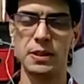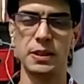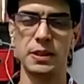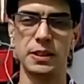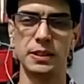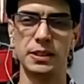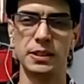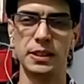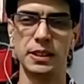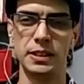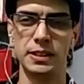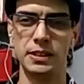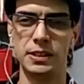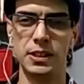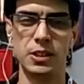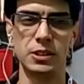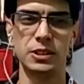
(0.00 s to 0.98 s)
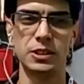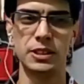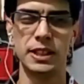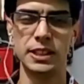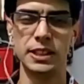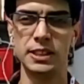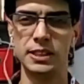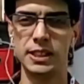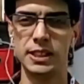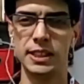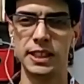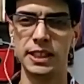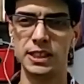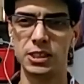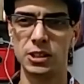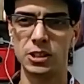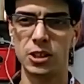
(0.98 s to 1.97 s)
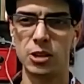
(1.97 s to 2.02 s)
He talks that he's
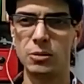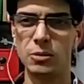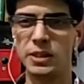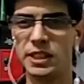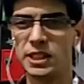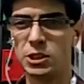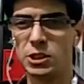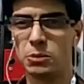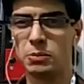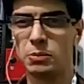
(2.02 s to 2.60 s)
against communism,